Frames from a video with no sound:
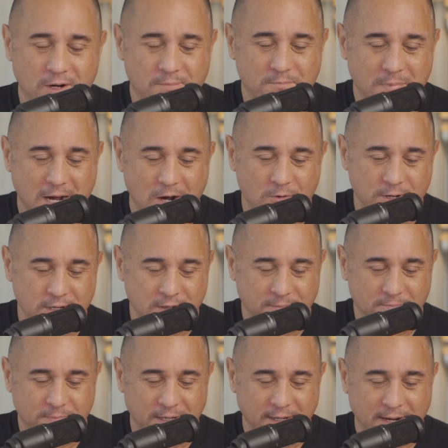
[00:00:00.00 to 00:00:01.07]
on Maui,
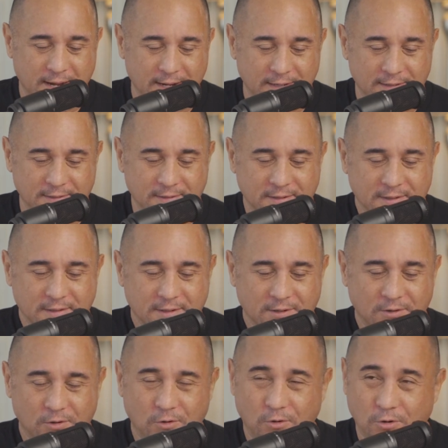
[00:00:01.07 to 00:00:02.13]
Big Island,
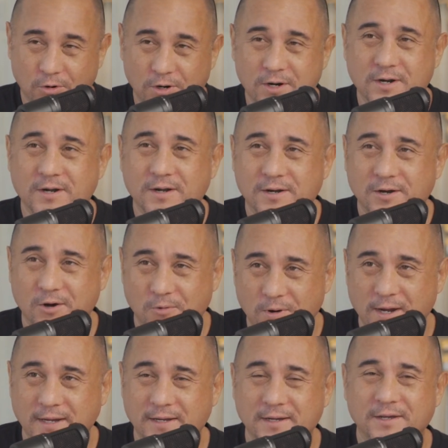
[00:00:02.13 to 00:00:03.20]
or
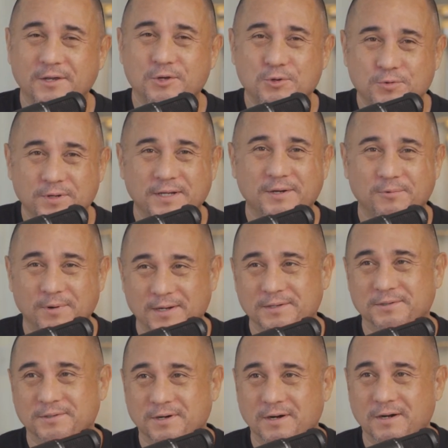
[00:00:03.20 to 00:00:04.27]
Kauai, you need a
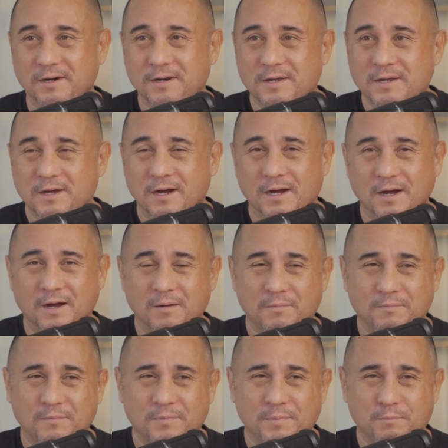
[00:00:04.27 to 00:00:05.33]
rental car.
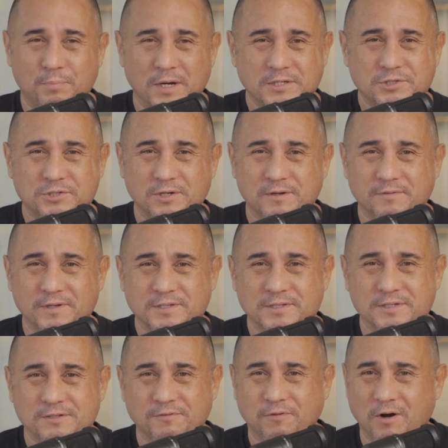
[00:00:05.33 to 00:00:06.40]
Um, bus
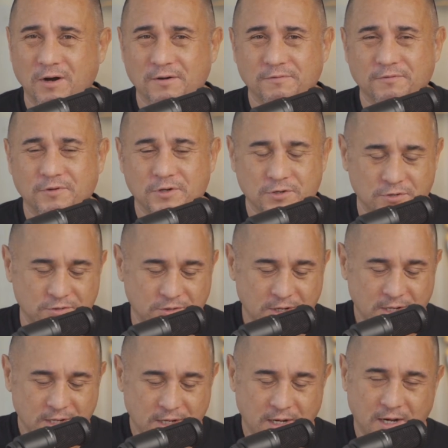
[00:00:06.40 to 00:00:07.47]
service is far and few.
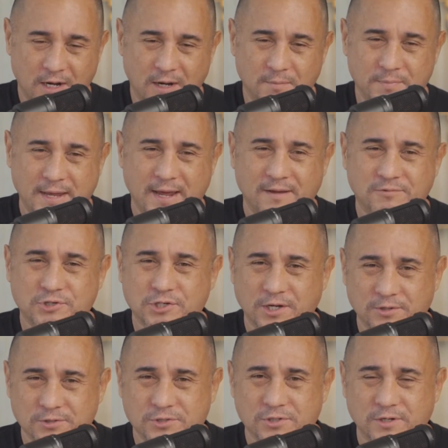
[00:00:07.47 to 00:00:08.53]
Um, they have
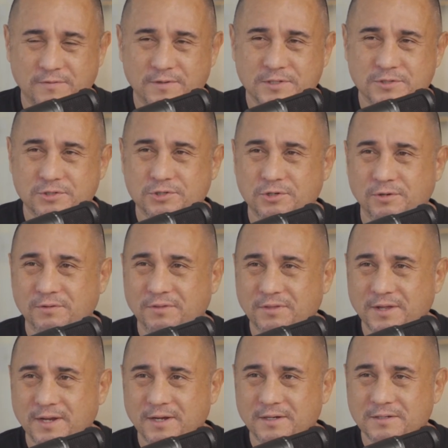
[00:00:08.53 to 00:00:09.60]
shuttle service to certain
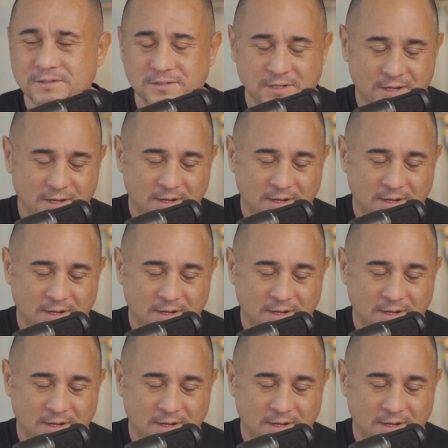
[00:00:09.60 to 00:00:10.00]
things.